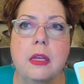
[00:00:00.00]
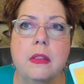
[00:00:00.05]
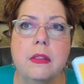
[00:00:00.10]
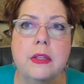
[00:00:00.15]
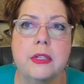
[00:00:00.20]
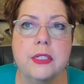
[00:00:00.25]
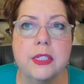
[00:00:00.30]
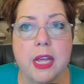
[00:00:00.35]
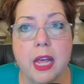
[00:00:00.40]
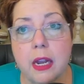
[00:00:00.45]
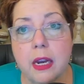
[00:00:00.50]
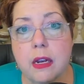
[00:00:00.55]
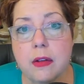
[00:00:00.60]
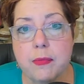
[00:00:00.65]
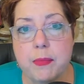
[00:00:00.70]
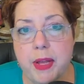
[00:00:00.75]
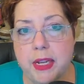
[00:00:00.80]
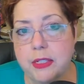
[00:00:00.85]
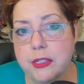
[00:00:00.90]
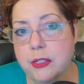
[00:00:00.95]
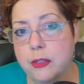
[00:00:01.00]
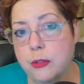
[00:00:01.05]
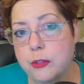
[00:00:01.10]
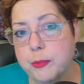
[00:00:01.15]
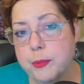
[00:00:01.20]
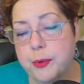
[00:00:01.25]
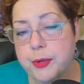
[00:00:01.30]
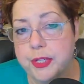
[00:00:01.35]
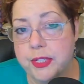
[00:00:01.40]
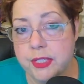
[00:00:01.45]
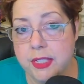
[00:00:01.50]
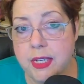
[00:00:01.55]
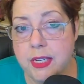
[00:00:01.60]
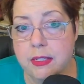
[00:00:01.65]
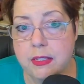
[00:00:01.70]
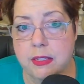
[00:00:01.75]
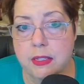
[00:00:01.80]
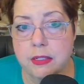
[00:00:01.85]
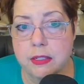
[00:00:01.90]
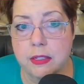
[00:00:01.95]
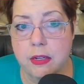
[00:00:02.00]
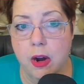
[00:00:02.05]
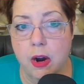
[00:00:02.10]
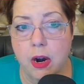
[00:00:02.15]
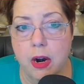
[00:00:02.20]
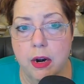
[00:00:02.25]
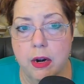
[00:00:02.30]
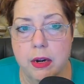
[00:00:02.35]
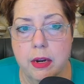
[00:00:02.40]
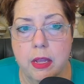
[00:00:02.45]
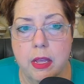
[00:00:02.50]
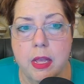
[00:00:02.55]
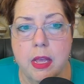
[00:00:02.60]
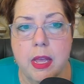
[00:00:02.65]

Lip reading: the Ten of Pentacles precedes this card.